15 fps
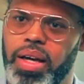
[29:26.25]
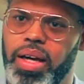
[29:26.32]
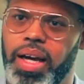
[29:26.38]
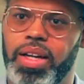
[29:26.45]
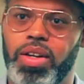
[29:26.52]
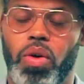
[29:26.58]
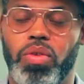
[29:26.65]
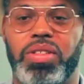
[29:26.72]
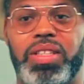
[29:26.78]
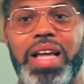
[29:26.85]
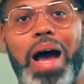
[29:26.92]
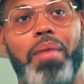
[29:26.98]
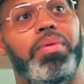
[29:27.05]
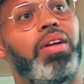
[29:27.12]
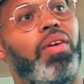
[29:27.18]
and don't
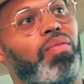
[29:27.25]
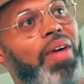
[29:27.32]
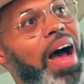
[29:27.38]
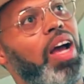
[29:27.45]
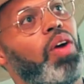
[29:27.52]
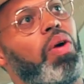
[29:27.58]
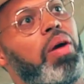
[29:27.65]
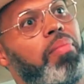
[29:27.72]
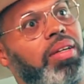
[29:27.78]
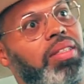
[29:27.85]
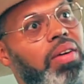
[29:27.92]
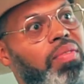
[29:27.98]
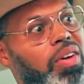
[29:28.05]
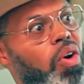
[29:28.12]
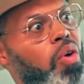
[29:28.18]
stop and evaluate
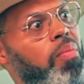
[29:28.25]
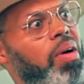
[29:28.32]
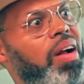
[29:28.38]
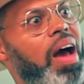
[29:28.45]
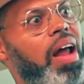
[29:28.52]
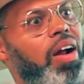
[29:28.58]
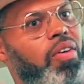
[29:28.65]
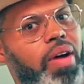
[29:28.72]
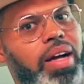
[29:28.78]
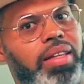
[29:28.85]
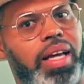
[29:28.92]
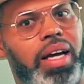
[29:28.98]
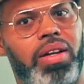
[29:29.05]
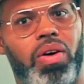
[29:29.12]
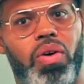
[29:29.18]
myself, like, oh my God, I cracked
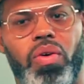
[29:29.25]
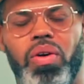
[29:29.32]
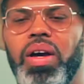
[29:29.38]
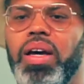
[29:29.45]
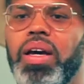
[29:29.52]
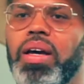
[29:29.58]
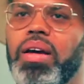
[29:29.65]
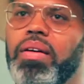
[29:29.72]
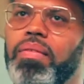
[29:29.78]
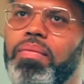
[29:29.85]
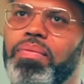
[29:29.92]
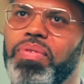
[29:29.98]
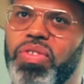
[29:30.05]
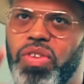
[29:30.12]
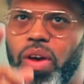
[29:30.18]
that note,
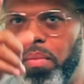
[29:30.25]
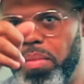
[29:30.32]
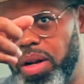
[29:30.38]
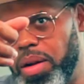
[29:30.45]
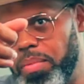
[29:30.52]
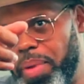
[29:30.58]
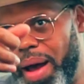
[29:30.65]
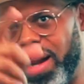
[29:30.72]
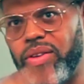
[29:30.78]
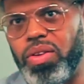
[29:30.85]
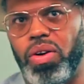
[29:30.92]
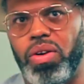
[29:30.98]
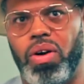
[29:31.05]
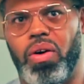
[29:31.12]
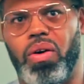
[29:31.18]
someone in the back is
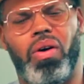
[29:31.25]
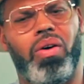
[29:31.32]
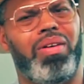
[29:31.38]
gonna go, oh,